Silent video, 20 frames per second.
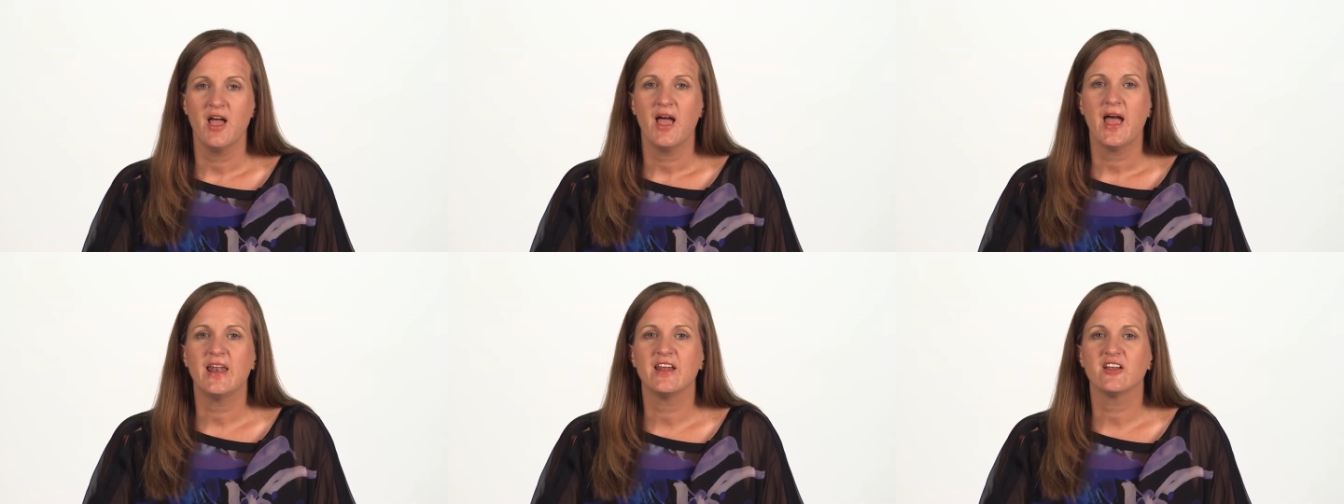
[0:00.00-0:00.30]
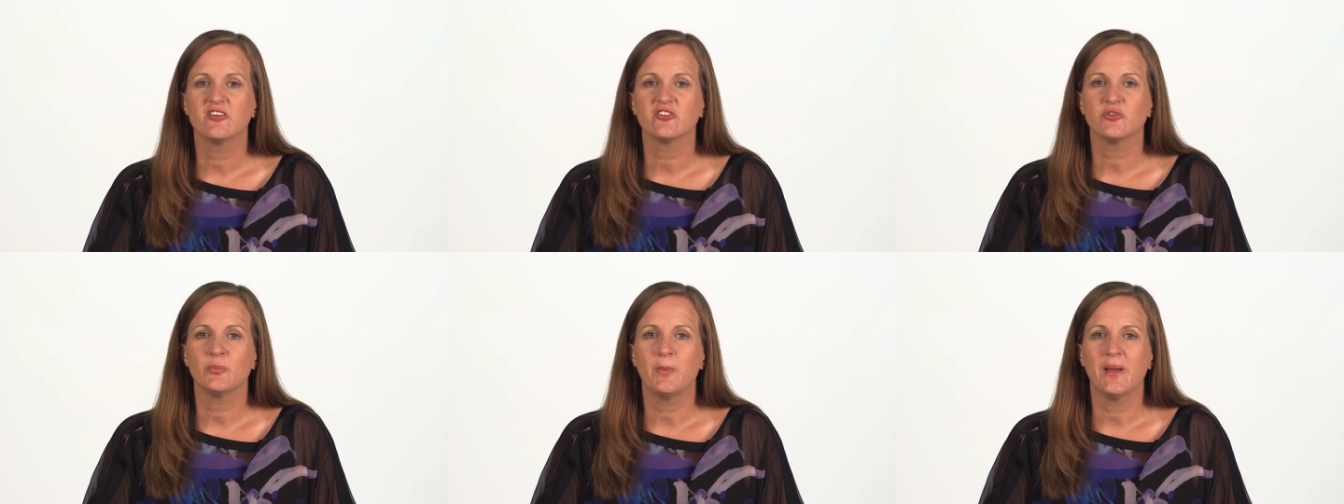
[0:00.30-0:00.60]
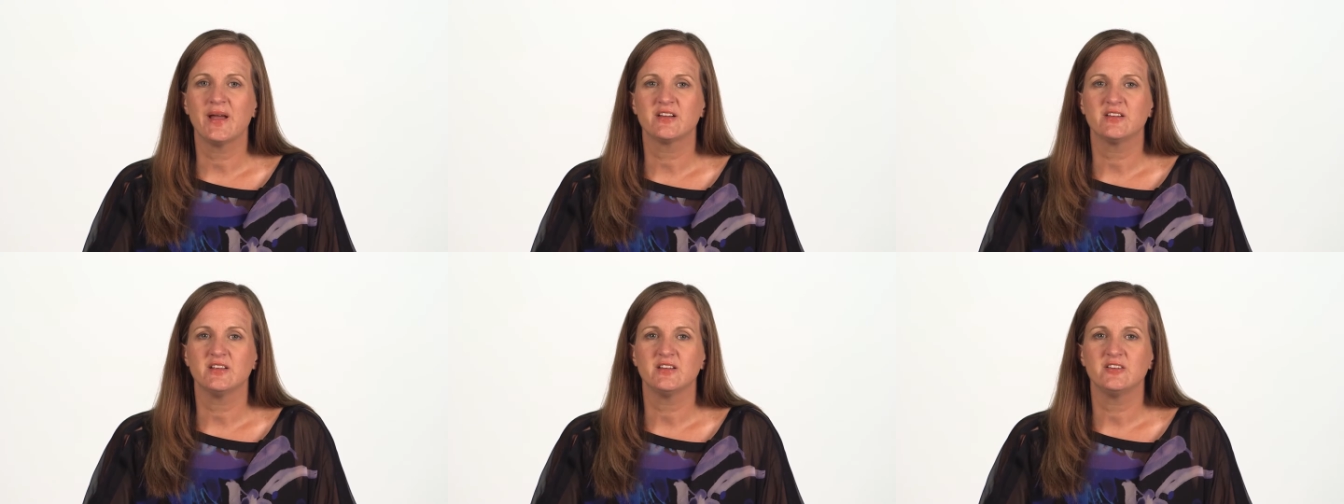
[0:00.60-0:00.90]
and
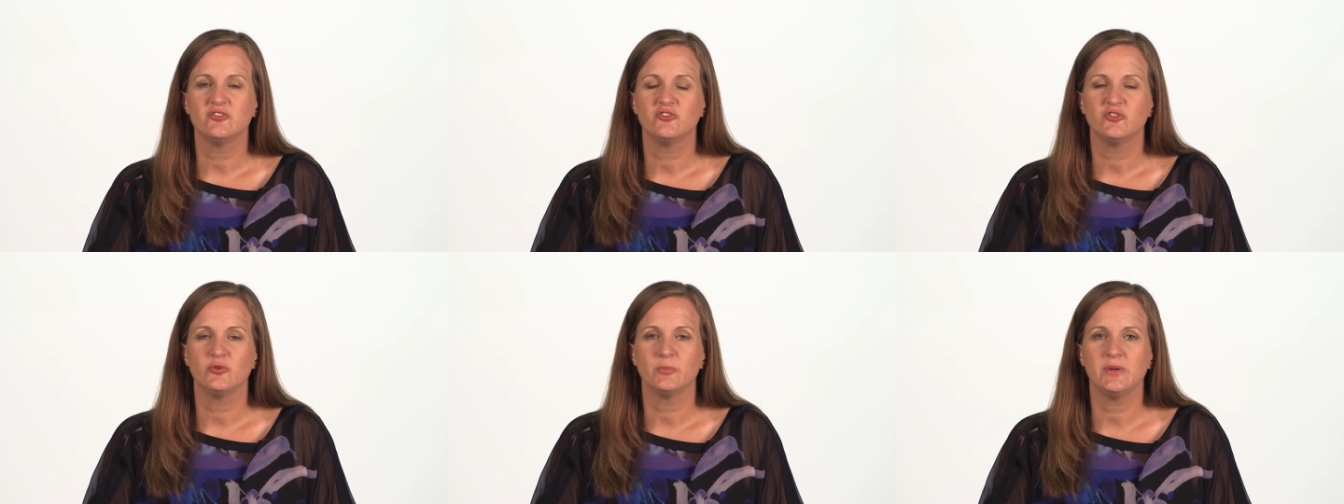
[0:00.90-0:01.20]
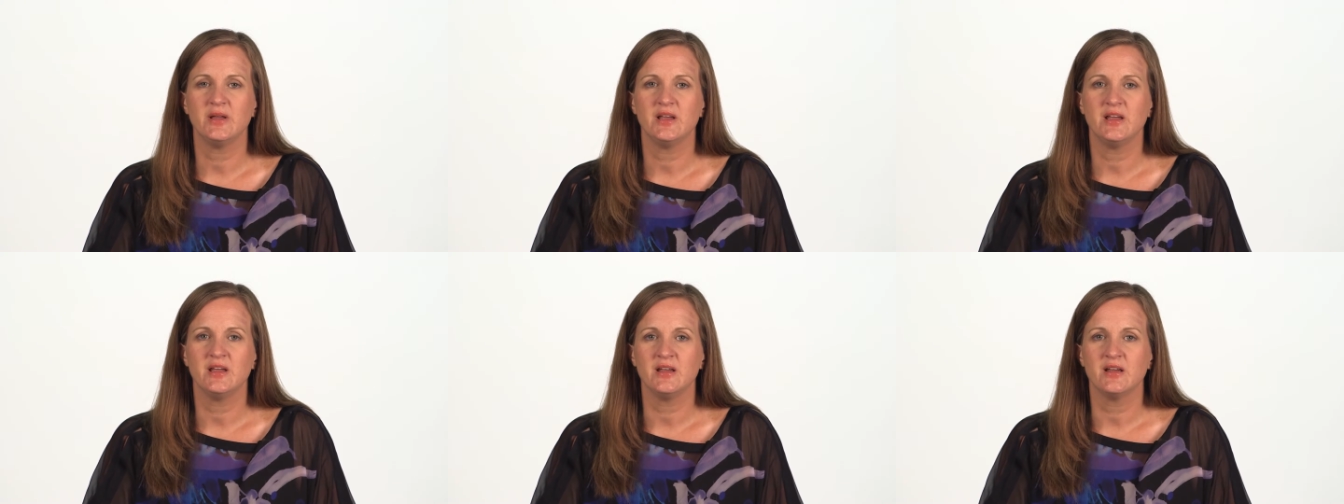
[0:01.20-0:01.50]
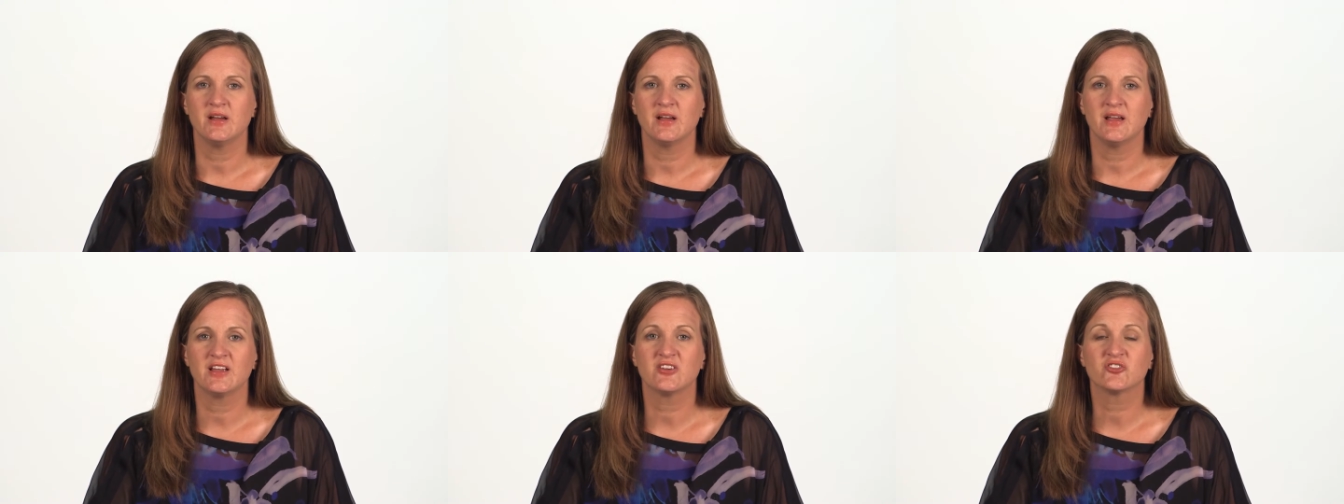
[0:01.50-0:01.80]
expected to
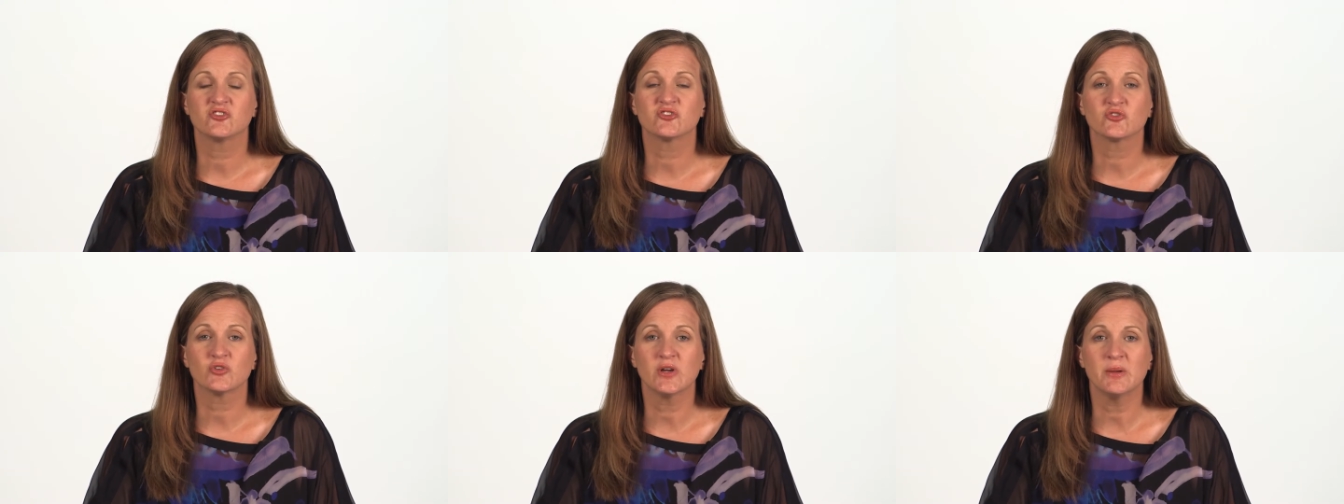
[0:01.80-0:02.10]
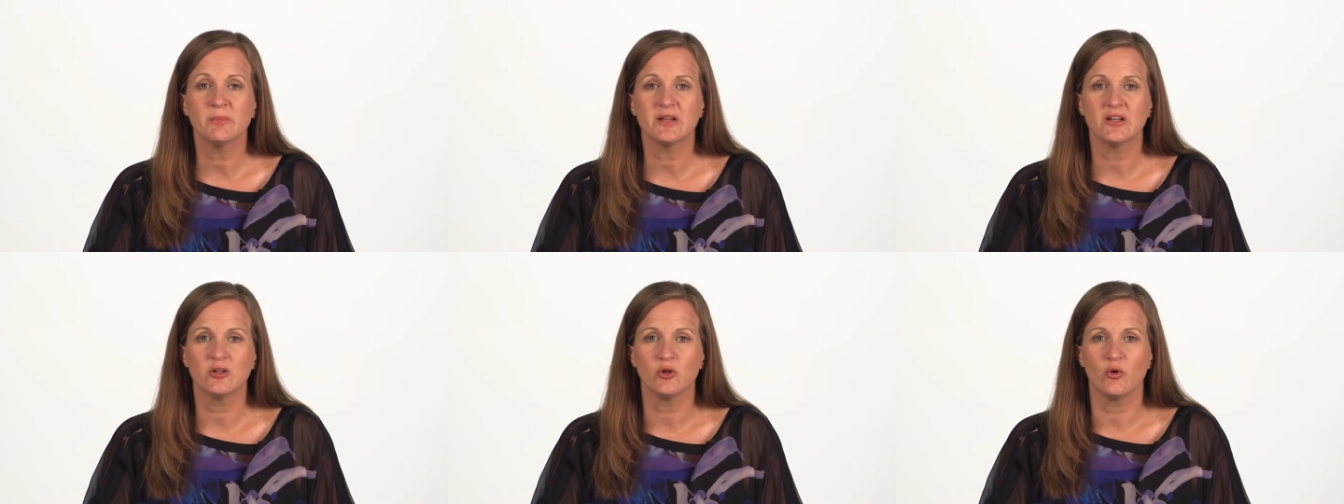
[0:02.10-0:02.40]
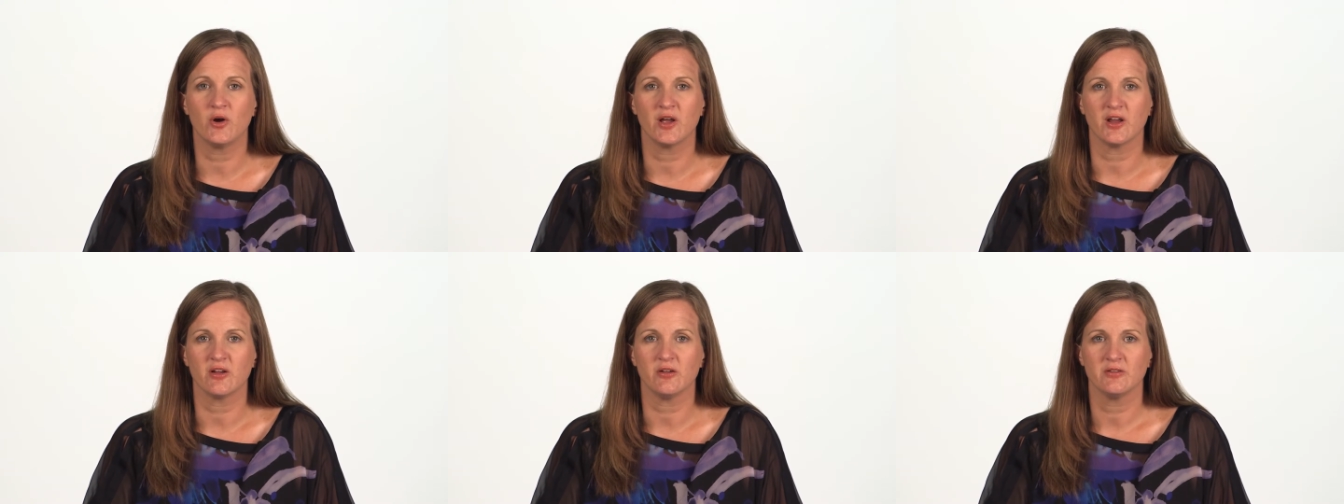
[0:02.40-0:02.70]
be extremely
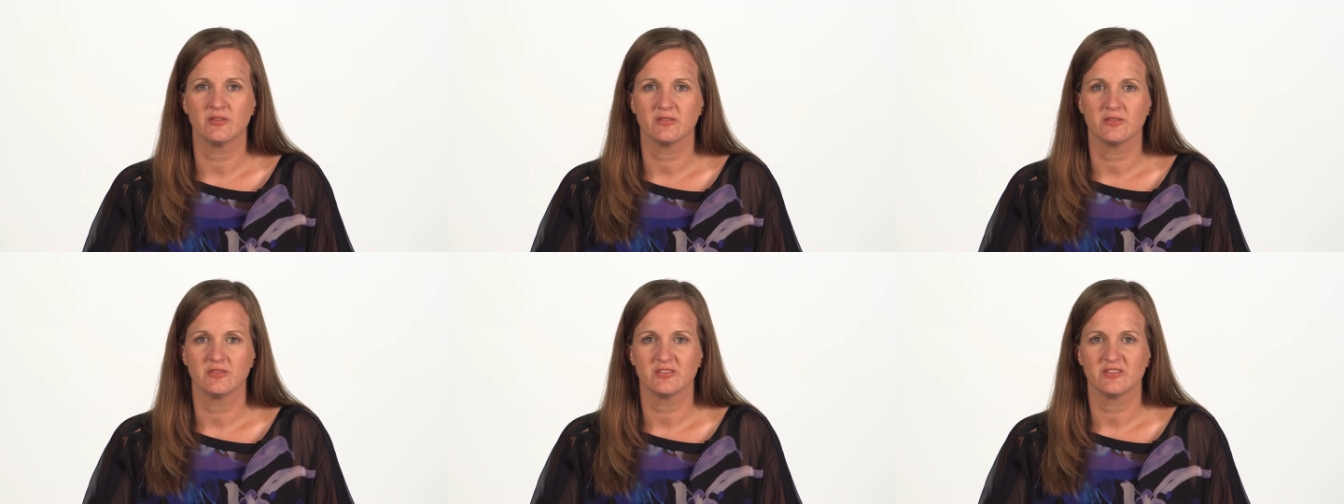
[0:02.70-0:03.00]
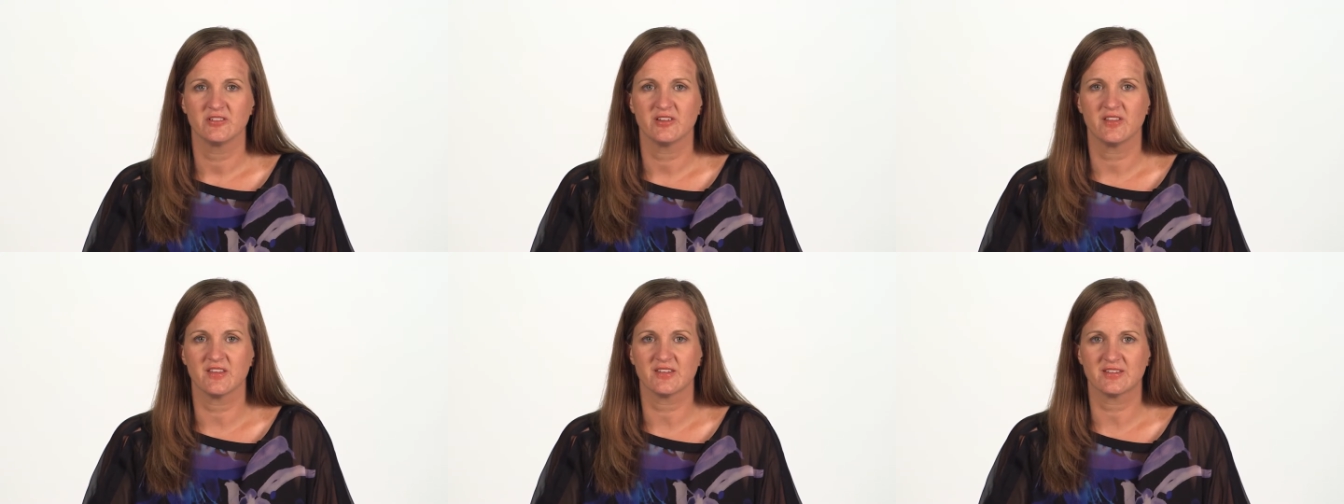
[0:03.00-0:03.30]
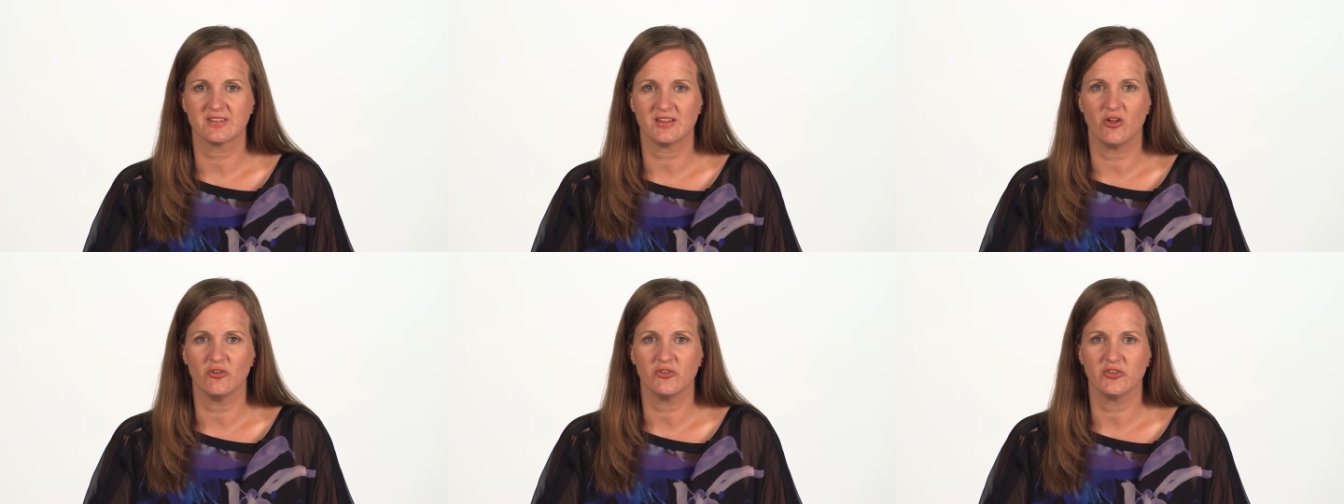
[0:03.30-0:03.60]
loyal to the
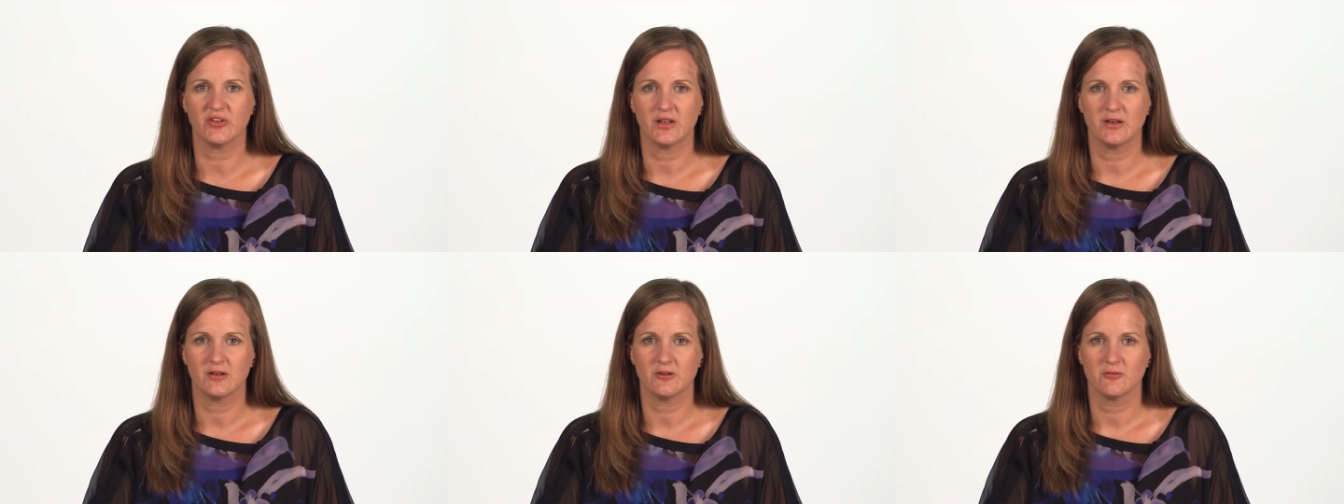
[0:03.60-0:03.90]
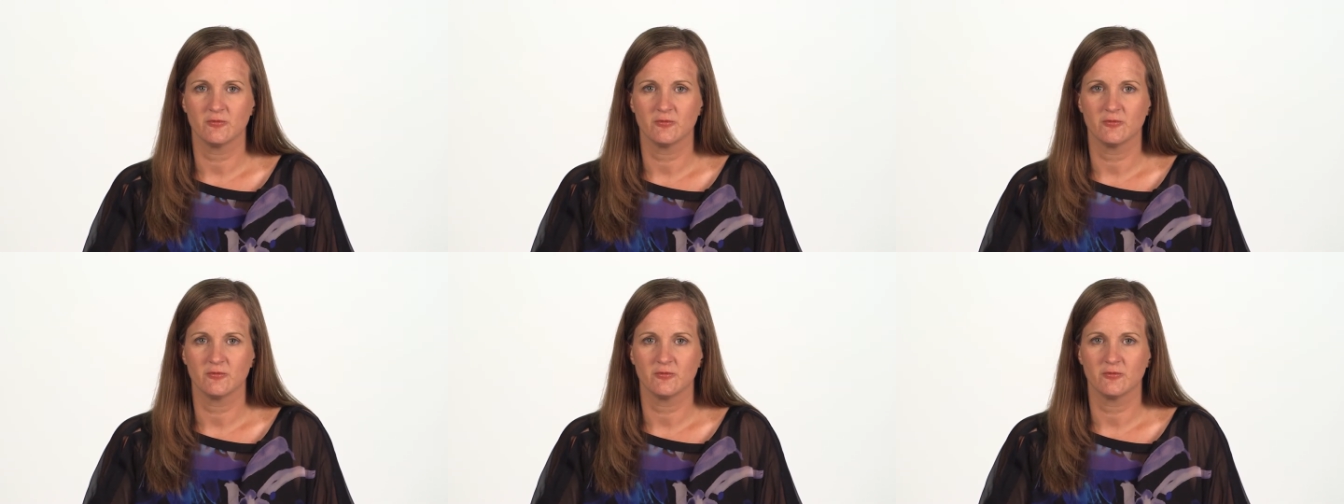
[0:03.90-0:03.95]
Sultan.